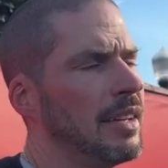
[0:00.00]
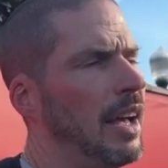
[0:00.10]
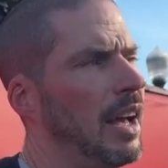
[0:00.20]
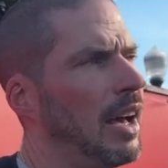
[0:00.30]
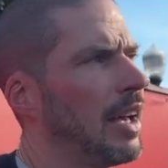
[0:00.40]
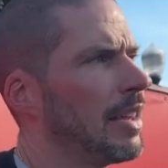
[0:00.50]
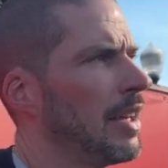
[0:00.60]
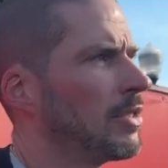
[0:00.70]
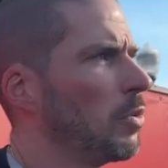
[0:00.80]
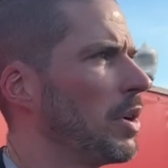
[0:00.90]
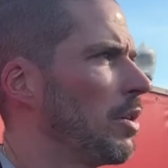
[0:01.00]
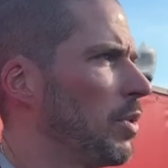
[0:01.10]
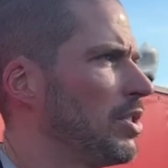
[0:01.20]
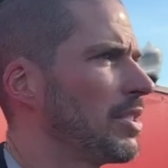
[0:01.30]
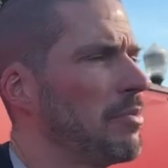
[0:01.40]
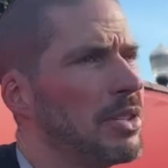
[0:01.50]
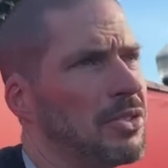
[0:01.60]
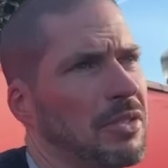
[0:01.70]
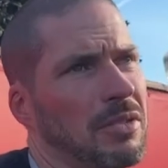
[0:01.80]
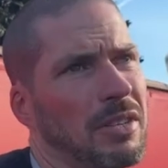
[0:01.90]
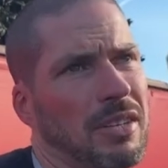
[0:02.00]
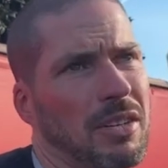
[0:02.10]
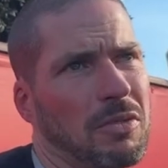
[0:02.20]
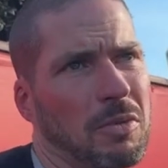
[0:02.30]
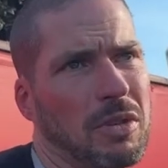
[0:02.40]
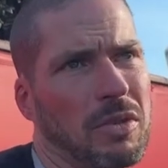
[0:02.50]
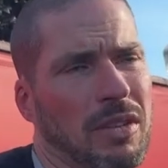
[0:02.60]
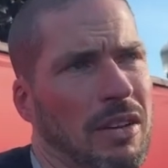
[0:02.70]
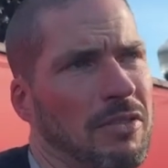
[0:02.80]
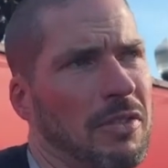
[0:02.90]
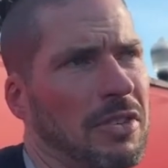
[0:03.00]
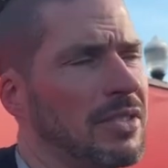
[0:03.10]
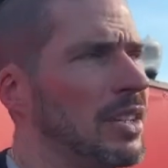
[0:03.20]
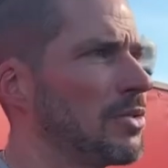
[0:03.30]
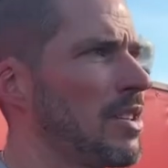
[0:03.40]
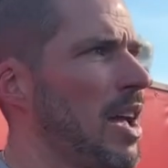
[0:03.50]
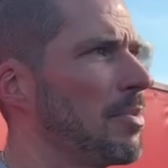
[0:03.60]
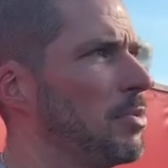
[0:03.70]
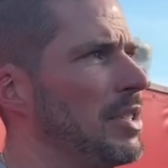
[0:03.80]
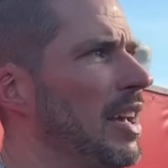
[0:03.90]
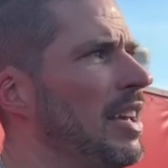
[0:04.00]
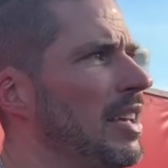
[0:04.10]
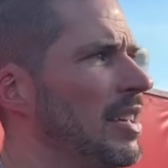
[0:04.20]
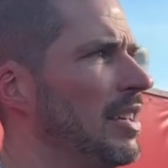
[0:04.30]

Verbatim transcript: Uh, and so we, we just got to make sure that, that you know every, every single snap that we take